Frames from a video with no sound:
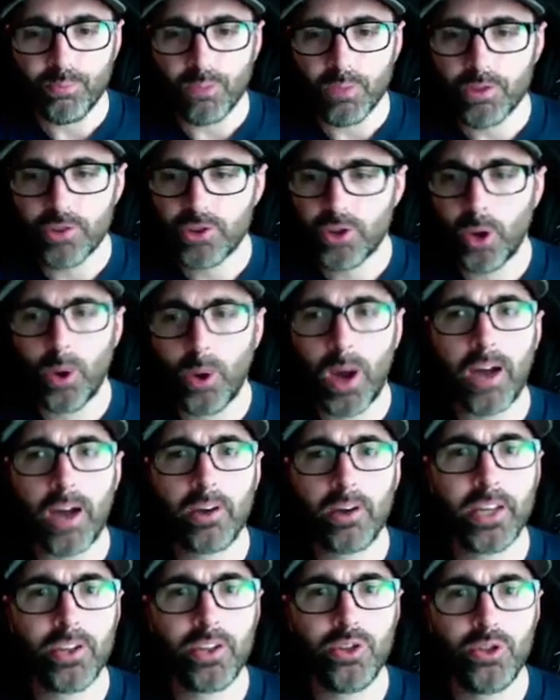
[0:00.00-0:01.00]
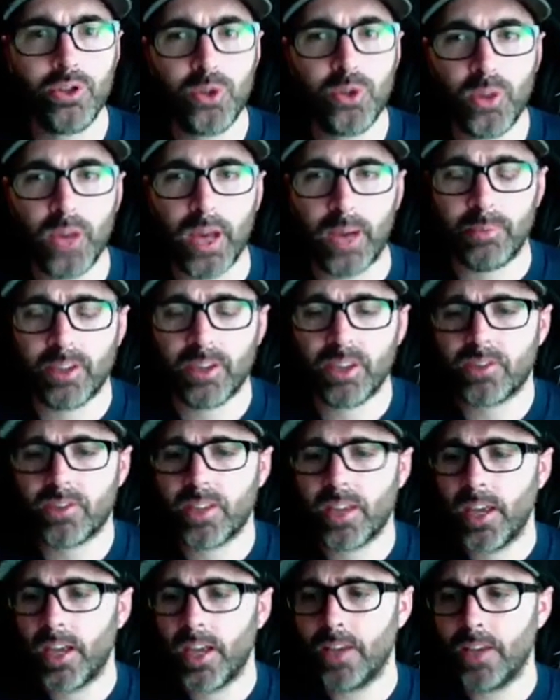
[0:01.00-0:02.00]
So how can you do that?
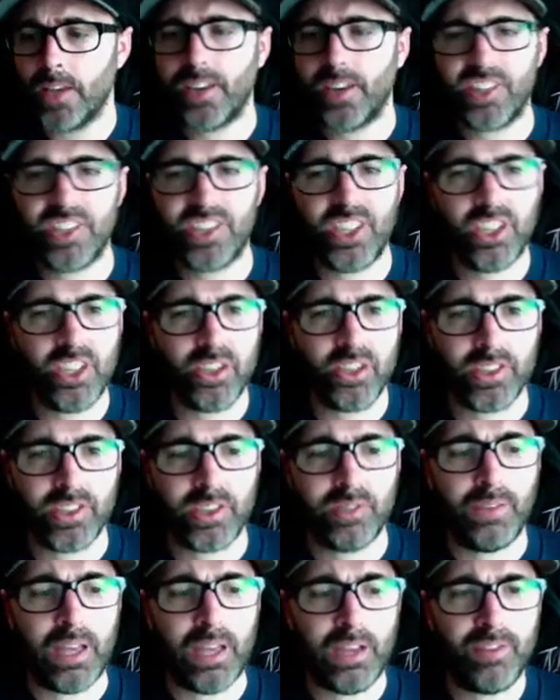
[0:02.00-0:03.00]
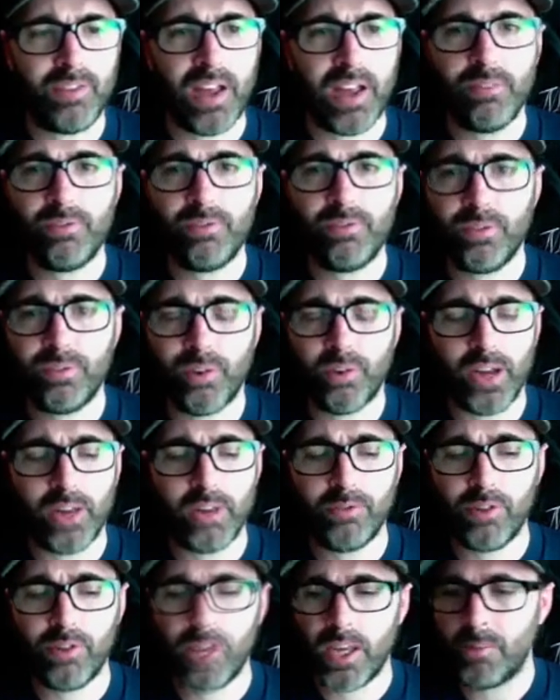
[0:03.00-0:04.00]
Because it's very tedious. For
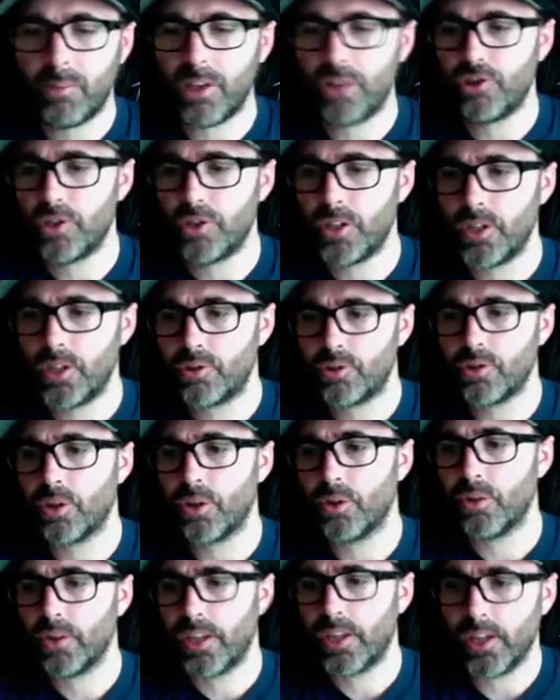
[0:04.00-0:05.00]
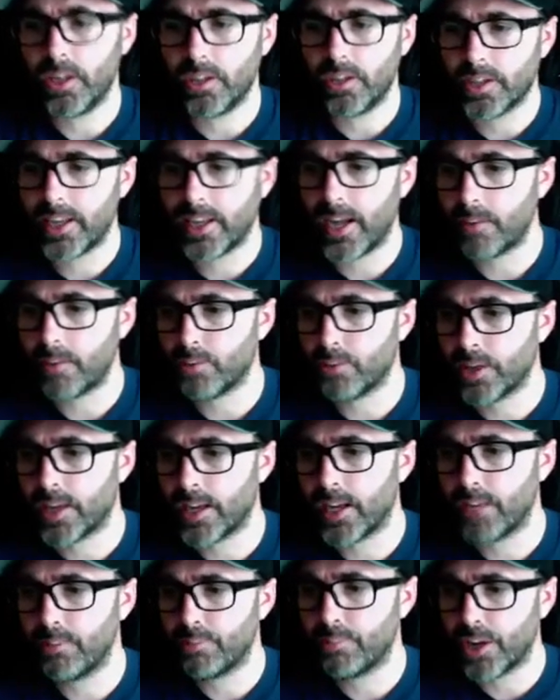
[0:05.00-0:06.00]
every image you need to go here in the camera
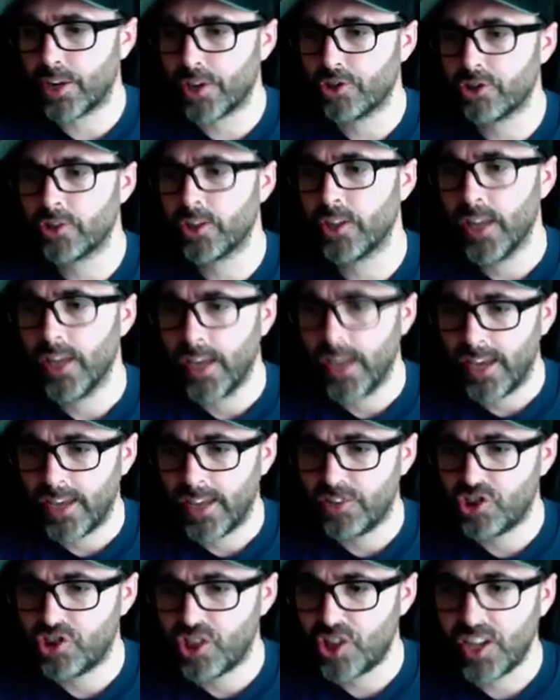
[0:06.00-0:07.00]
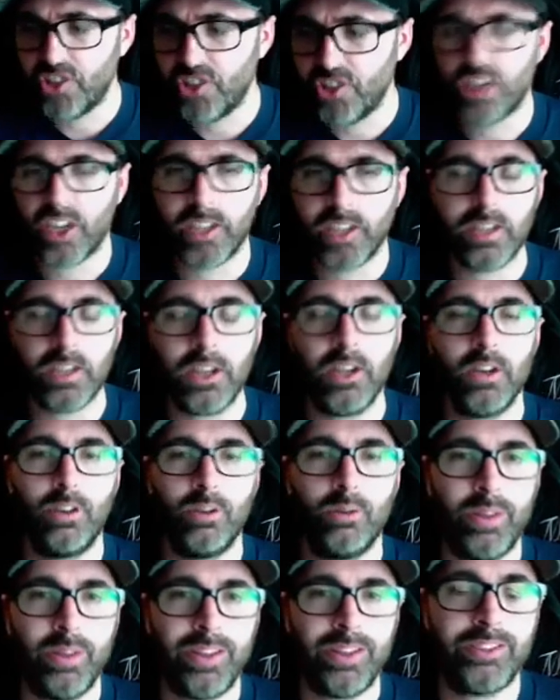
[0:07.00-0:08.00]
calibration and change it,
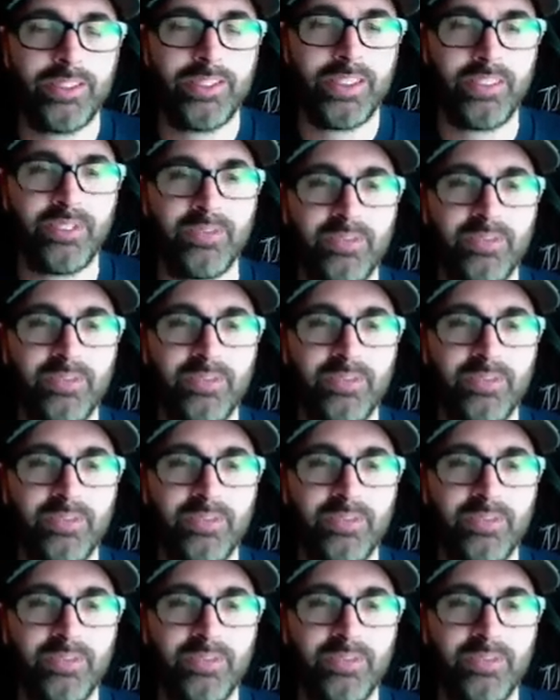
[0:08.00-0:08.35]
well, no,